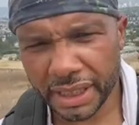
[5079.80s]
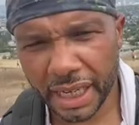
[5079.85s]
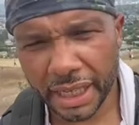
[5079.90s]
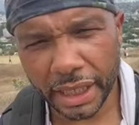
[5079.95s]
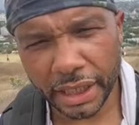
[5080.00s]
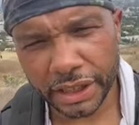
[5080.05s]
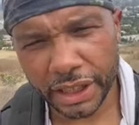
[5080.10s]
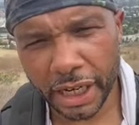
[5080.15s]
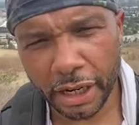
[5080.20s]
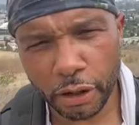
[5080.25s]
they
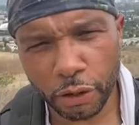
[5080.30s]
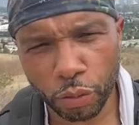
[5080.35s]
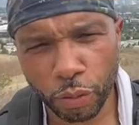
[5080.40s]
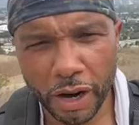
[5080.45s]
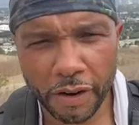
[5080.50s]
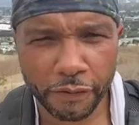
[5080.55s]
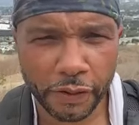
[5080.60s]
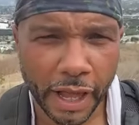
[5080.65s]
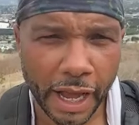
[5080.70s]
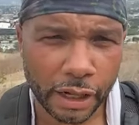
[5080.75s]
initiated a
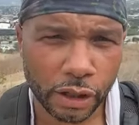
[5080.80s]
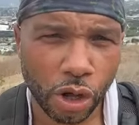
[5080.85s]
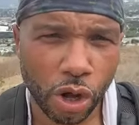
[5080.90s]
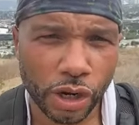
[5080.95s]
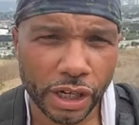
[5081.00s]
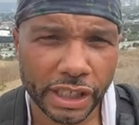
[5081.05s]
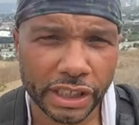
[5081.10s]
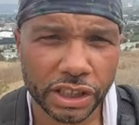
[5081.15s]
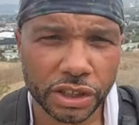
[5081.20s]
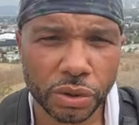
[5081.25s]
red flag law
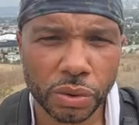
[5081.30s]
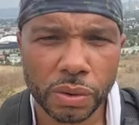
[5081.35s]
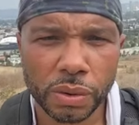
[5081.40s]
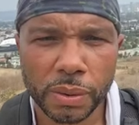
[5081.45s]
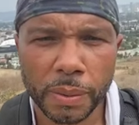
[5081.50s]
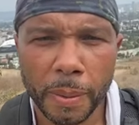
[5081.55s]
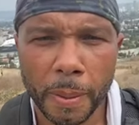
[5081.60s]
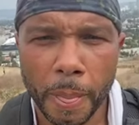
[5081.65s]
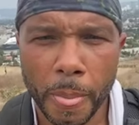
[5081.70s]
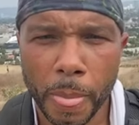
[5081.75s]
against you,
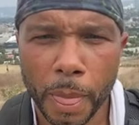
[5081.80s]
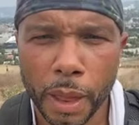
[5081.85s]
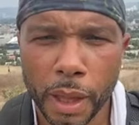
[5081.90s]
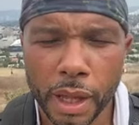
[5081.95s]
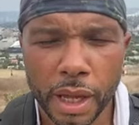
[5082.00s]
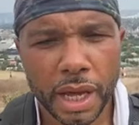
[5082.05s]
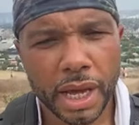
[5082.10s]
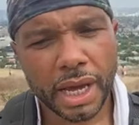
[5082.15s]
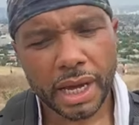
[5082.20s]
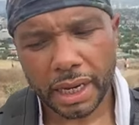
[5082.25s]

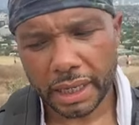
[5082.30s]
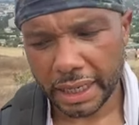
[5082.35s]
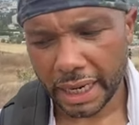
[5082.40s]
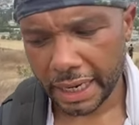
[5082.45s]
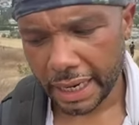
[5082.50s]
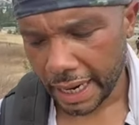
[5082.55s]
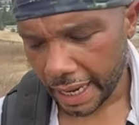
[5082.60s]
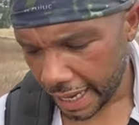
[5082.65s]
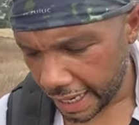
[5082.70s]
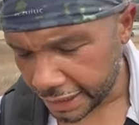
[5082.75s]
and
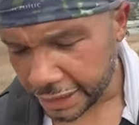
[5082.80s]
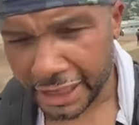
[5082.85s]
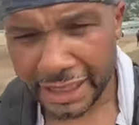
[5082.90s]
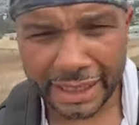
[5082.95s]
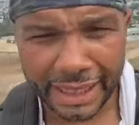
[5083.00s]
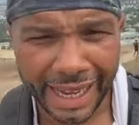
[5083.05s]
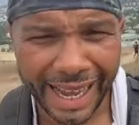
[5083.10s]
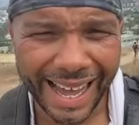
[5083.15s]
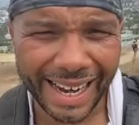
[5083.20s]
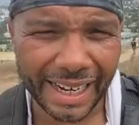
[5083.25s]
they
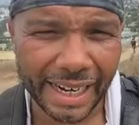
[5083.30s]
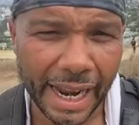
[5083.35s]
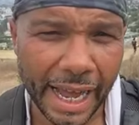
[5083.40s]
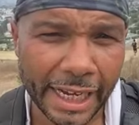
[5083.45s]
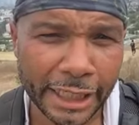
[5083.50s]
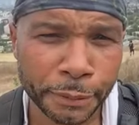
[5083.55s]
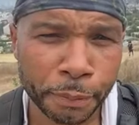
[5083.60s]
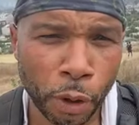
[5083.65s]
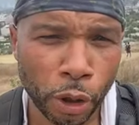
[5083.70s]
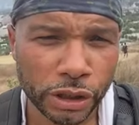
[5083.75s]
had an ex
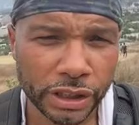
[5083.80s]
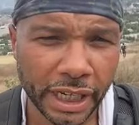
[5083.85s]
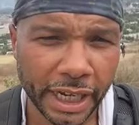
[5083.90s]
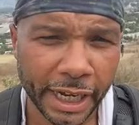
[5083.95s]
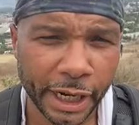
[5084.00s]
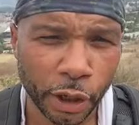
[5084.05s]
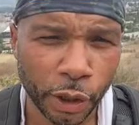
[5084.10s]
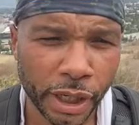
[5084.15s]
parte hearing